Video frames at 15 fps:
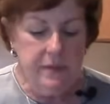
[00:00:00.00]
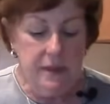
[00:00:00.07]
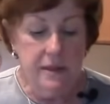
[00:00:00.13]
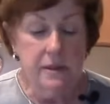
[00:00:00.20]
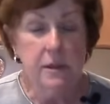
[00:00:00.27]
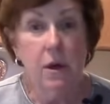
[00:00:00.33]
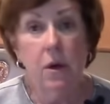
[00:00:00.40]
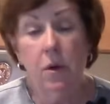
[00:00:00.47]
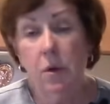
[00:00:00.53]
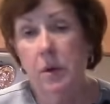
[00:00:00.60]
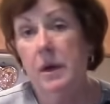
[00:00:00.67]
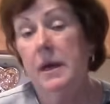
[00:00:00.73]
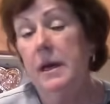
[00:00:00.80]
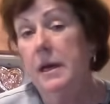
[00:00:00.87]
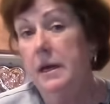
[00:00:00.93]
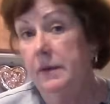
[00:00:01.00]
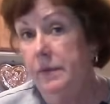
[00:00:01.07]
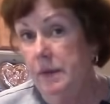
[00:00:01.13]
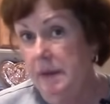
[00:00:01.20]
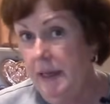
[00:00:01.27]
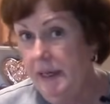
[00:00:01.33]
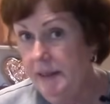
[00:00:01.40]
So if
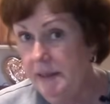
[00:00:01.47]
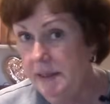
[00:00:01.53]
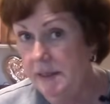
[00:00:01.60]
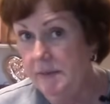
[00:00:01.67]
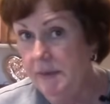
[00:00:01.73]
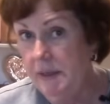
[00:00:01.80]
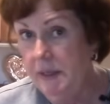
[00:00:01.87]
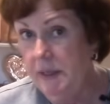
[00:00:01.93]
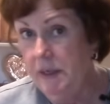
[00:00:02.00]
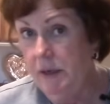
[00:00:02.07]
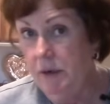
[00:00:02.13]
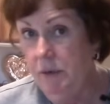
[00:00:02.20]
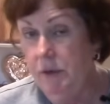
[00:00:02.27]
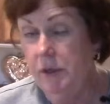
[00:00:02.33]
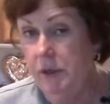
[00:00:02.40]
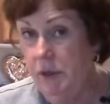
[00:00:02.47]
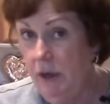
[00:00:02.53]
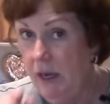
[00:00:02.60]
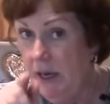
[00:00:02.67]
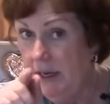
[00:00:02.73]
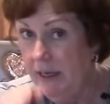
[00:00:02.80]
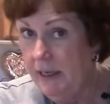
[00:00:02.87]
you like this video, you know
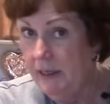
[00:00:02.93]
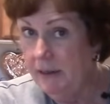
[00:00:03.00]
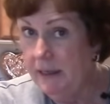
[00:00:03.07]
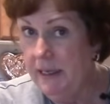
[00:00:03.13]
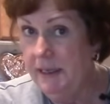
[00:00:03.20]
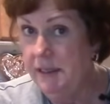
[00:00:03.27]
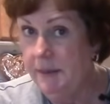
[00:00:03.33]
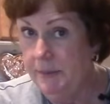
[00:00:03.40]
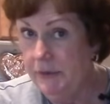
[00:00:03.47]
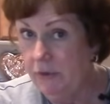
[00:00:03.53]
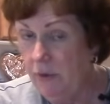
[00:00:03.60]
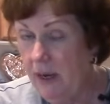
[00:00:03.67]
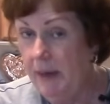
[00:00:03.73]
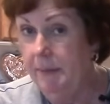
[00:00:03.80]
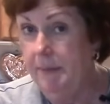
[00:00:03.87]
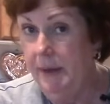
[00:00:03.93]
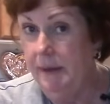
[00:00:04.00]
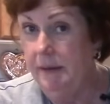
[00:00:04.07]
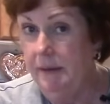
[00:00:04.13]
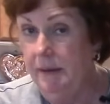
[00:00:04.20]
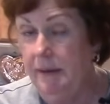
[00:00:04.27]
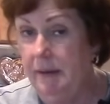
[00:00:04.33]
how to hit that subscribe
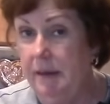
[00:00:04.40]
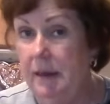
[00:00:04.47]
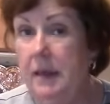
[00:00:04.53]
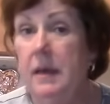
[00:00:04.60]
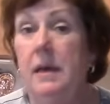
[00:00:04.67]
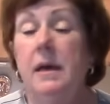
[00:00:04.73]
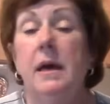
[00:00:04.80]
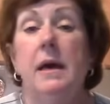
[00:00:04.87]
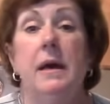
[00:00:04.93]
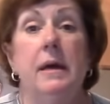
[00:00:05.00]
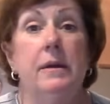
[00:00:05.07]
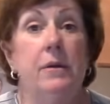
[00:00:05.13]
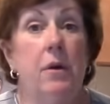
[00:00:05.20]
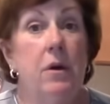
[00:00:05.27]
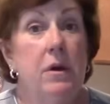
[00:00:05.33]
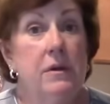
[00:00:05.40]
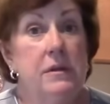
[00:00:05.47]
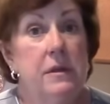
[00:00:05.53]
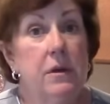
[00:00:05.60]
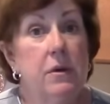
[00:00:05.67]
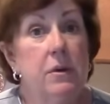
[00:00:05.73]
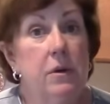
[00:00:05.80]
button. And
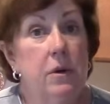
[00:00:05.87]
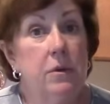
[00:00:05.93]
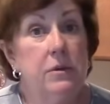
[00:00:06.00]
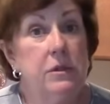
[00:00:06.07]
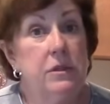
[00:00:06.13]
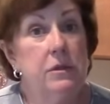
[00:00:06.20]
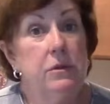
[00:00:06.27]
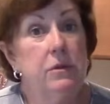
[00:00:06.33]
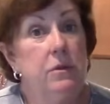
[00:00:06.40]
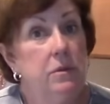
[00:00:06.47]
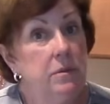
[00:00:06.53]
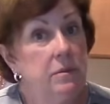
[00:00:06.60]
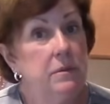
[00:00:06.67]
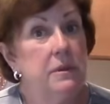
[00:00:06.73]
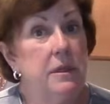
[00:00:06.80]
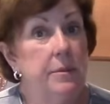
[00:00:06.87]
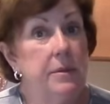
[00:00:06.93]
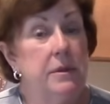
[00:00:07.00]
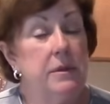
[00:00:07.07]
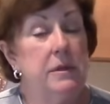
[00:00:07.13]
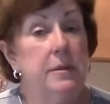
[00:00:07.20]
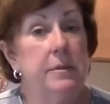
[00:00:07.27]
also go to
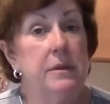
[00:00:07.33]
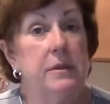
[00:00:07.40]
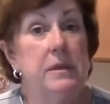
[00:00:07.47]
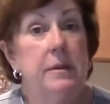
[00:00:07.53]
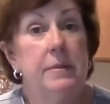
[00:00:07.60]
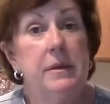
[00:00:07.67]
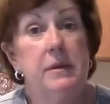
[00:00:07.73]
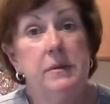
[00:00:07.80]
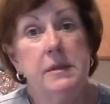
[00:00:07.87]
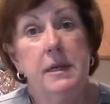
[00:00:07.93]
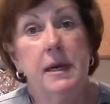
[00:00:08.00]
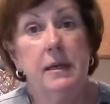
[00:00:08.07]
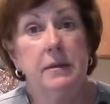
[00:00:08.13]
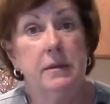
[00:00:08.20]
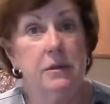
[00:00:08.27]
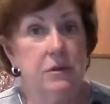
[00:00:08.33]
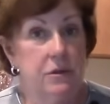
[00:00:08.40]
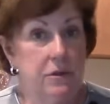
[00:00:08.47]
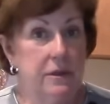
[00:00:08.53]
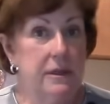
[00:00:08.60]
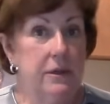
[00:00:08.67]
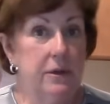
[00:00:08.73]

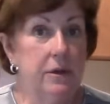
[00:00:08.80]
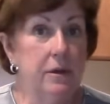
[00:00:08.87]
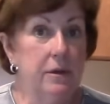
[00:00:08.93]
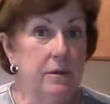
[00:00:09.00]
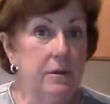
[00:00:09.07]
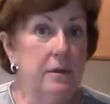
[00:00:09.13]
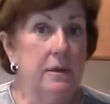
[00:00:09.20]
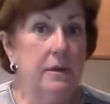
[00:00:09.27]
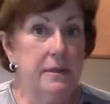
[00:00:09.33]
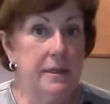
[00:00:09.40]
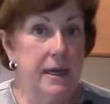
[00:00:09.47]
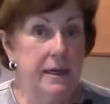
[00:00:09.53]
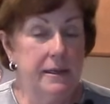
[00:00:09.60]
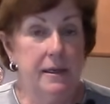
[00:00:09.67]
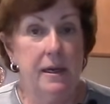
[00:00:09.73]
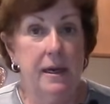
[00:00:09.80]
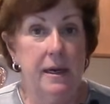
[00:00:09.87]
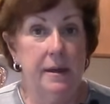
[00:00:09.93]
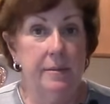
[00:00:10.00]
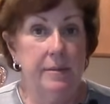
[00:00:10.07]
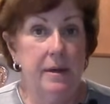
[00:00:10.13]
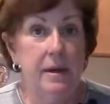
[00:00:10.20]

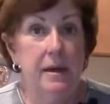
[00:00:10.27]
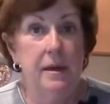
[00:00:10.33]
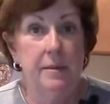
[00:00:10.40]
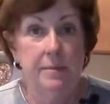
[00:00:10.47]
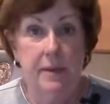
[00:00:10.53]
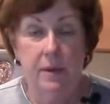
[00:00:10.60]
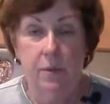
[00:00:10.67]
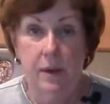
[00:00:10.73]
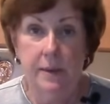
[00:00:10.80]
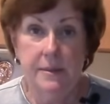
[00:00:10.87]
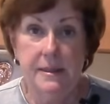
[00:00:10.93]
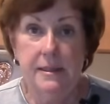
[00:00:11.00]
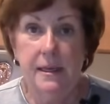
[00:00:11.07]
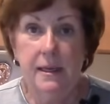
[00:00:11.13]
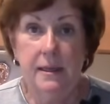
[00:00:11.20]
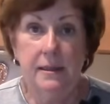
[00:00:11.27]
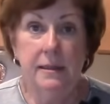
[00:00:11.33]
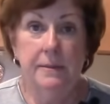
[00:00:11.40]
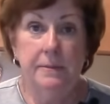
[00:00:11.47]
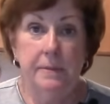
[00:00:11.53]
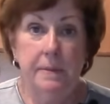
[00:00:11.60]
www.thejourneygirl.com, my website.